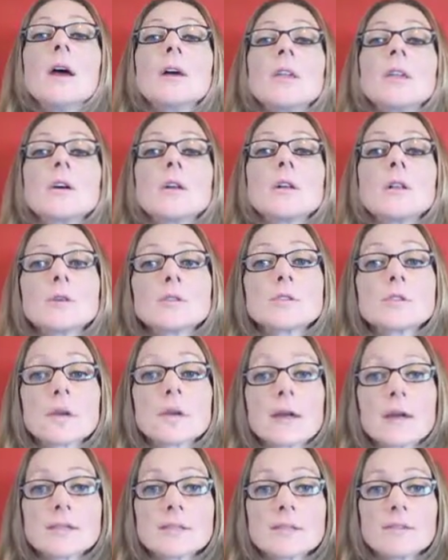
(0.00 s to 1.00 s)
and the closer
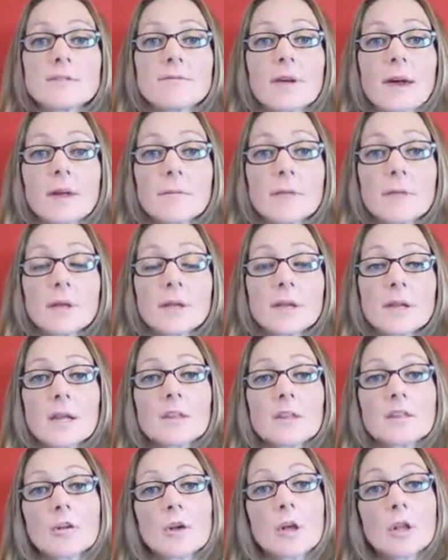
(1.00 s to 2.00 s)
it gets to
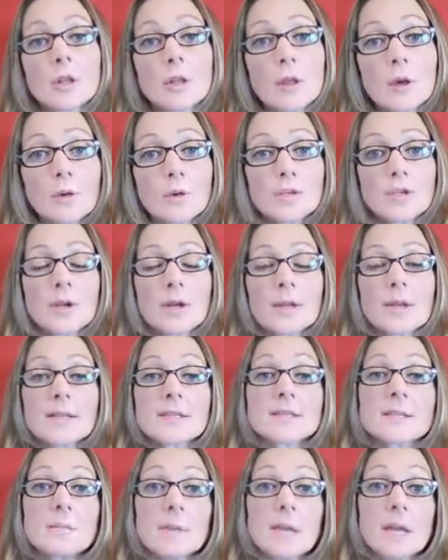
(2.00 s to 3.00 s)
viability, the closer it
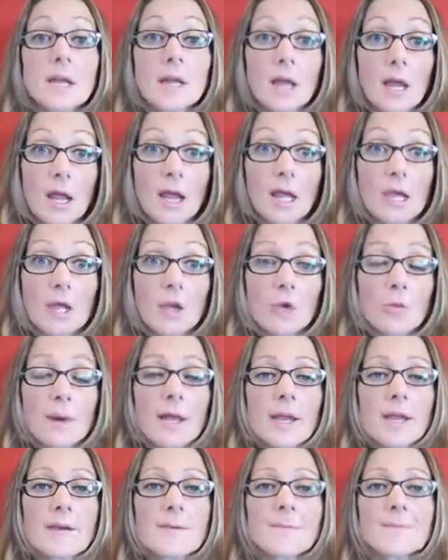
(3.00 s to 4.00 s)
gets to being a
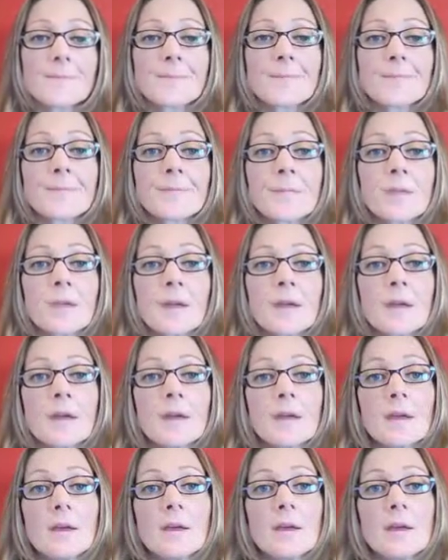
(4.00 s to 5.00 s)
human.
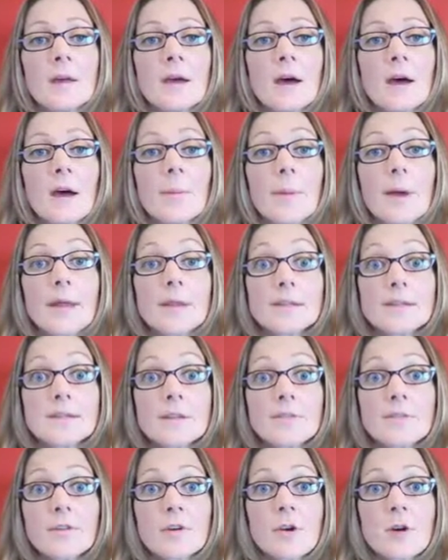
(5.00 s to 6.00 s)
And it's
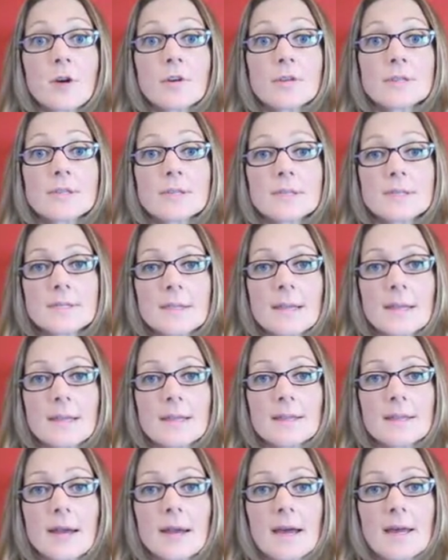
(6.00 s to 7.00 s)
difficult to
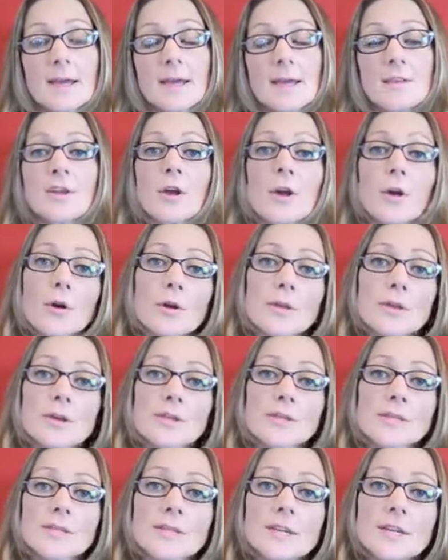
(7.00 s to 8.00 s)
state that at the
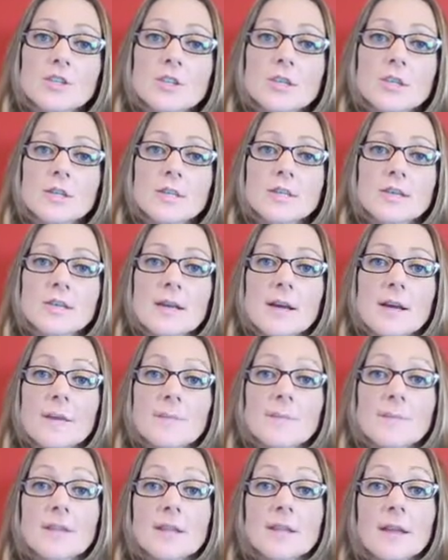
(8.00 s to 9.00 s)
earlier stages
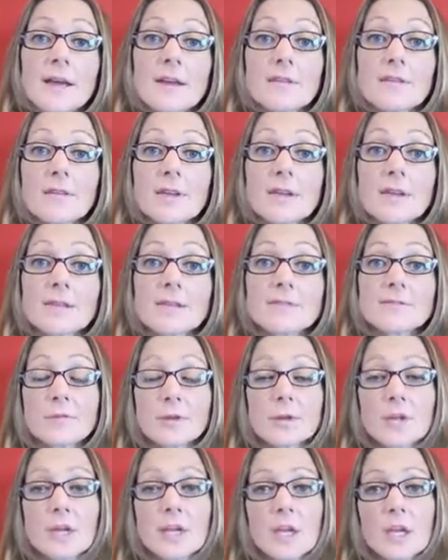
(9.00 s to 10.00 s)
the life is
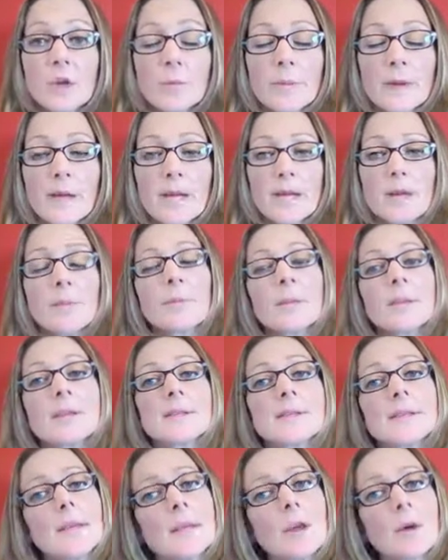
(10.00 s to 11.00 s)
fully human, but
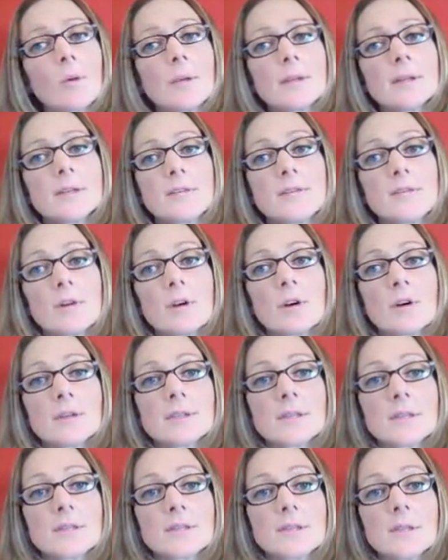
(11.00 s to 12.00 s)
it's equally
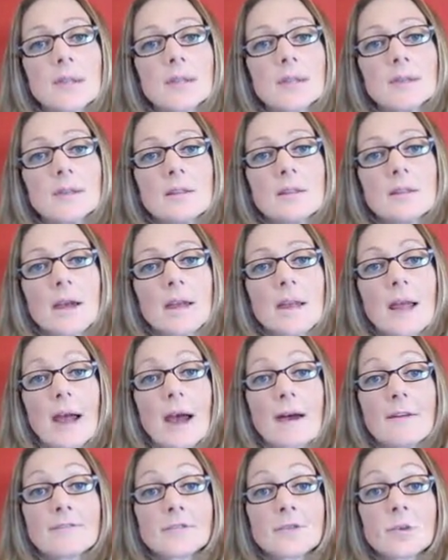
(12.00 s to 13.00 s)
difficult to state that
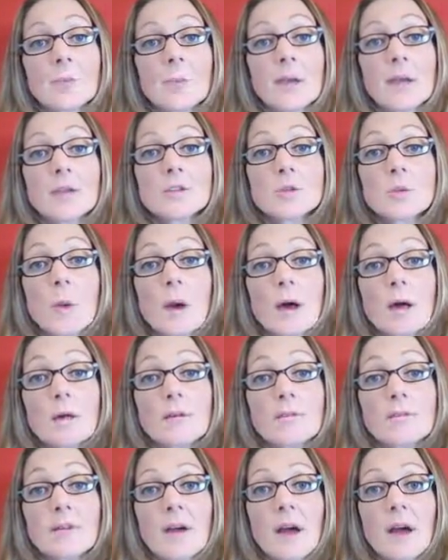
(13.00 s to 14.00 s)
after week
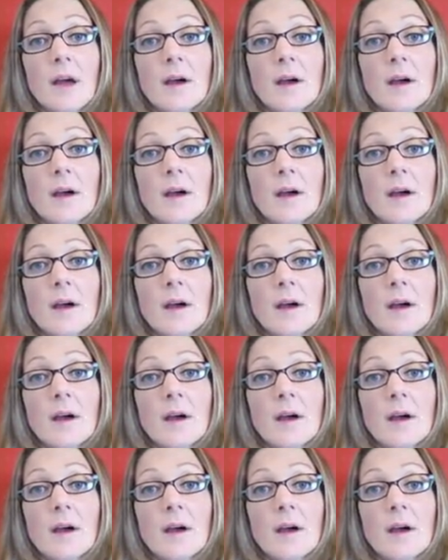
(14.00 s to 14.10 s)
12